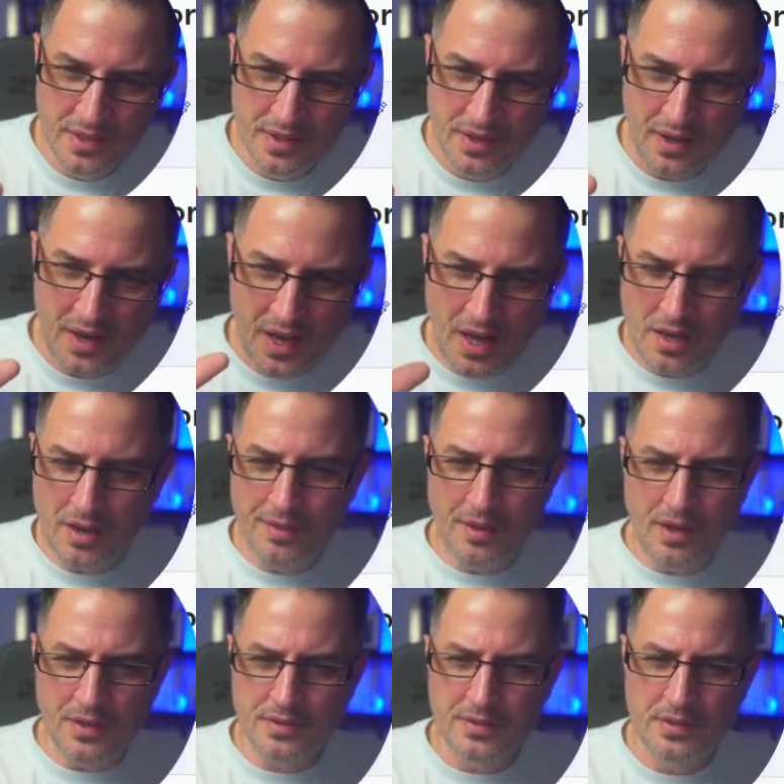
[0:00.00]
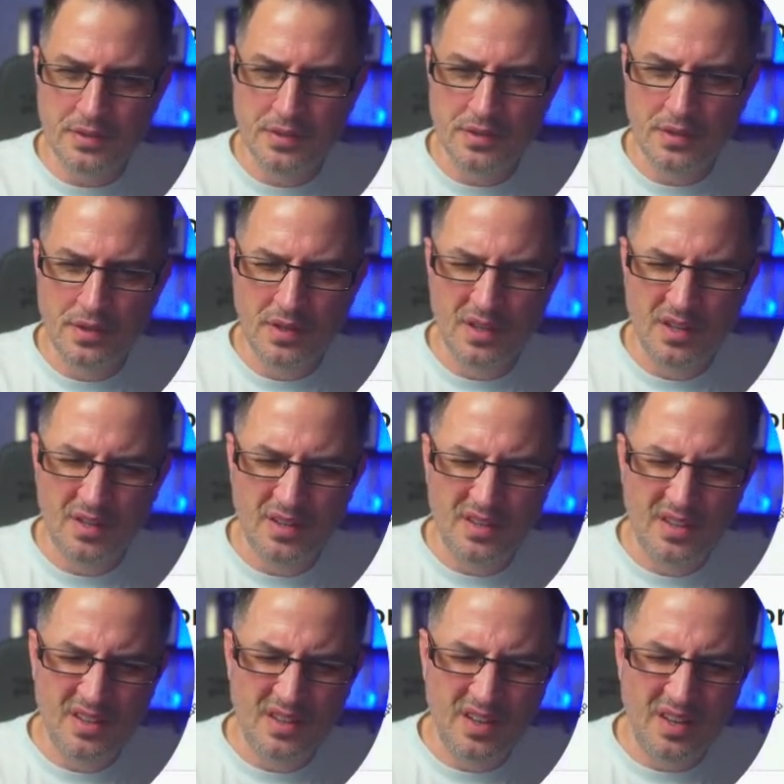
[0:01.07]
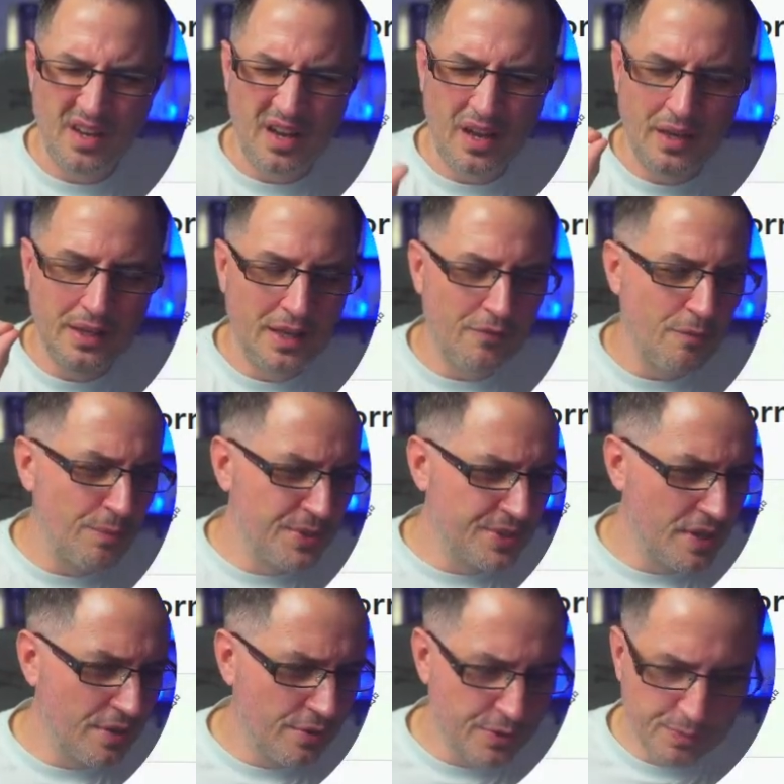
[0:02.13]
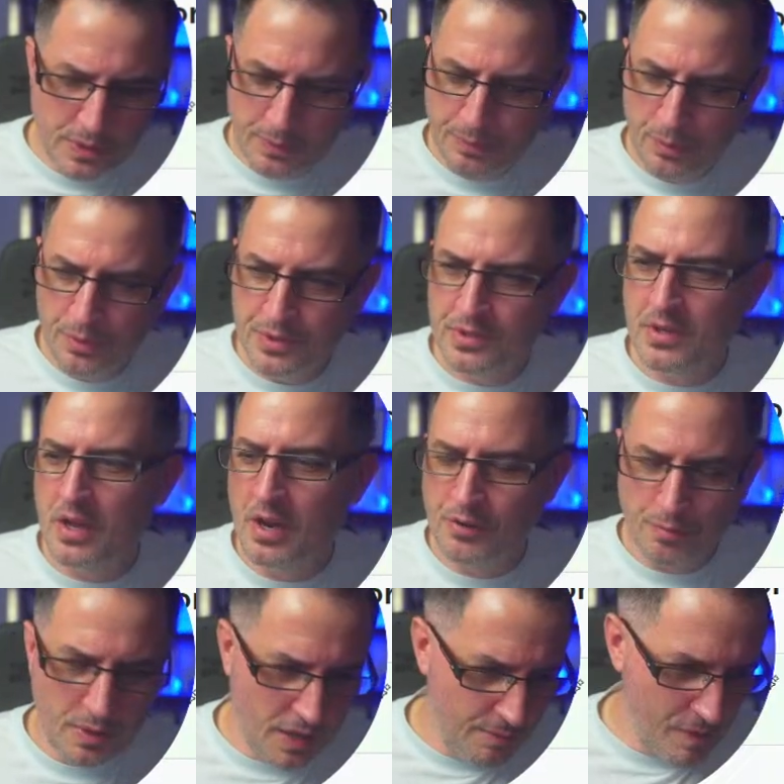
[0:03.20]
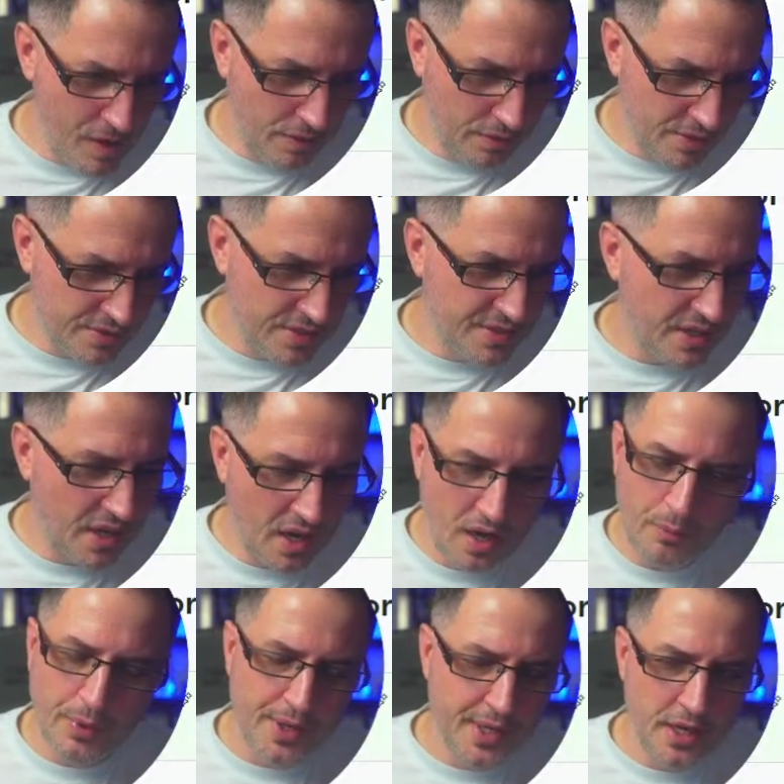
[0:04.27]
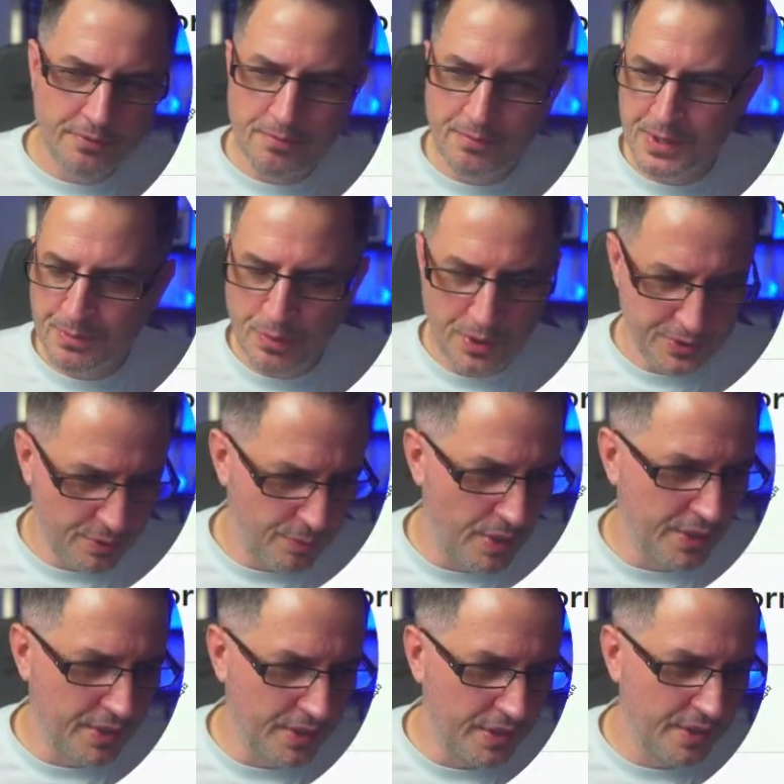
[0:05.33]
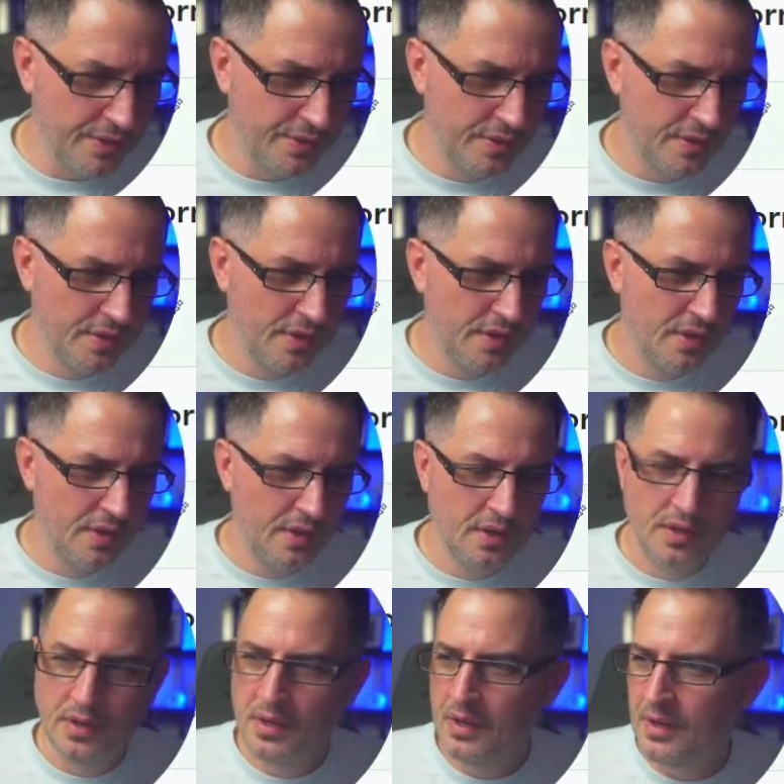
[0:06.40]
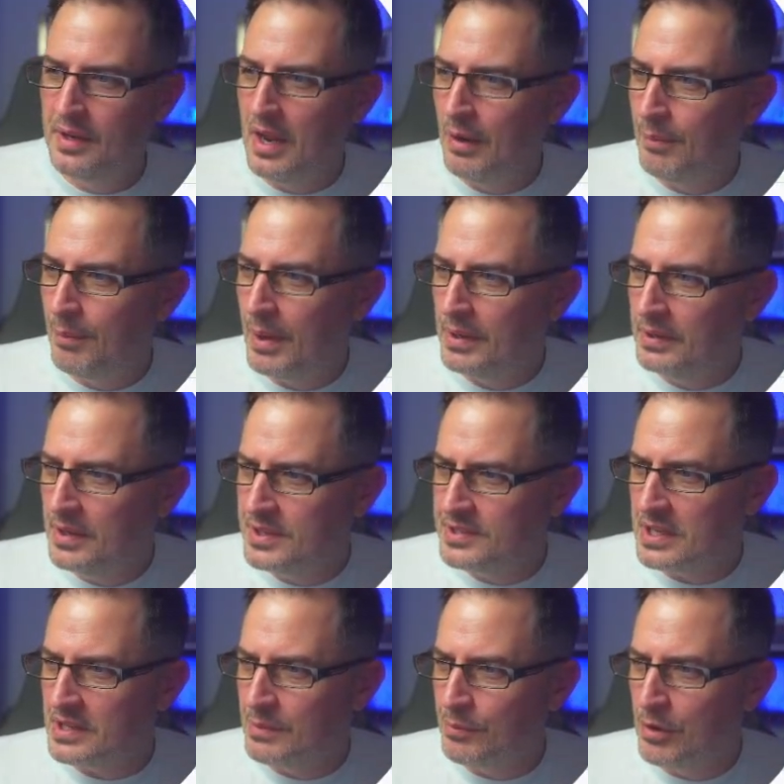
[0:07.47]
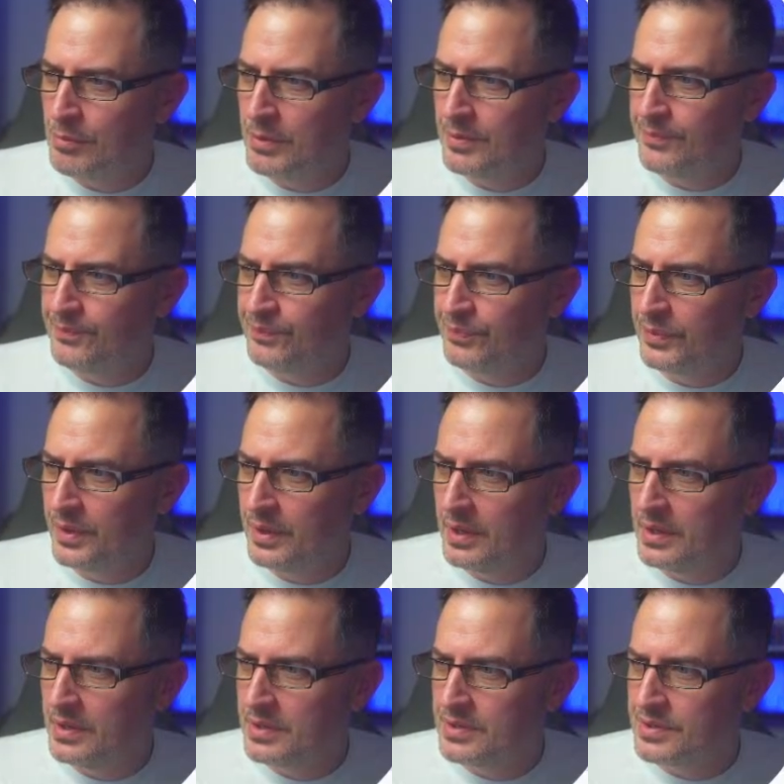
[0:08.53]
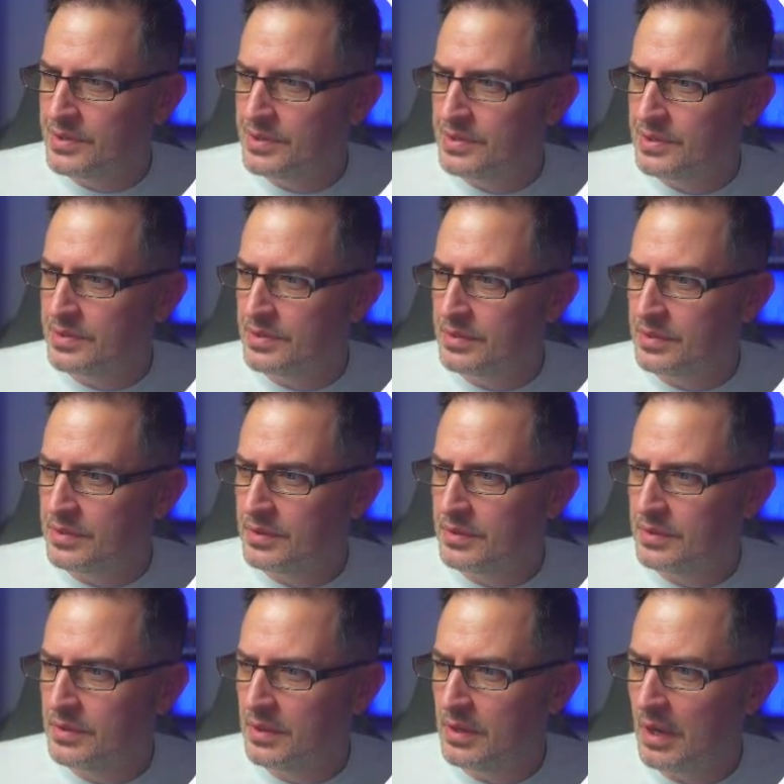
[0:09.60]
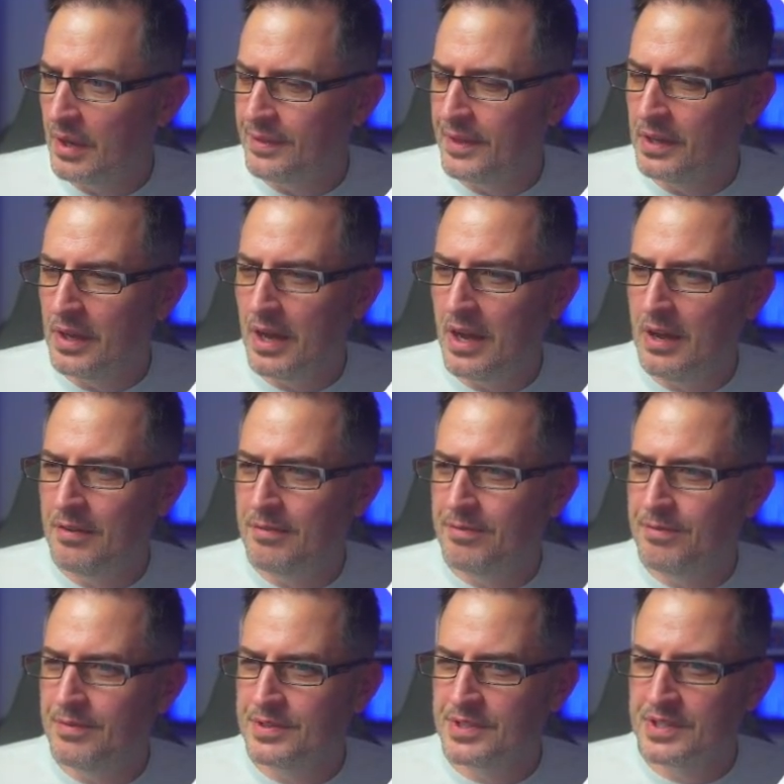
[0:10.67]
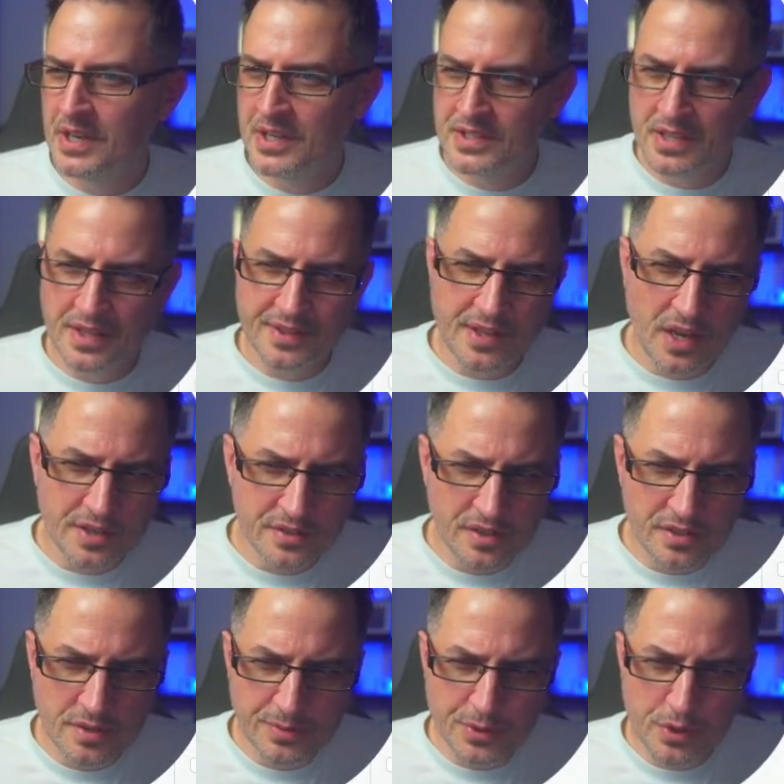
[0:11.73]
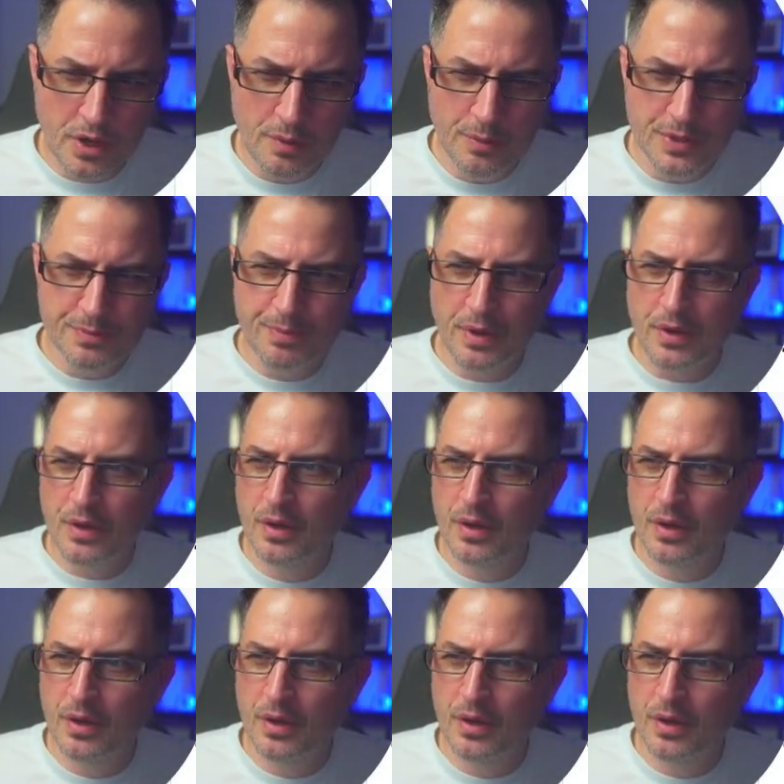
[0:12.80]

out of that, 11% of those people sign up to my email list and say, hey, I want to hear from this person regularly. Now, my list at the moment is, I think I have 60,000 subscribers, but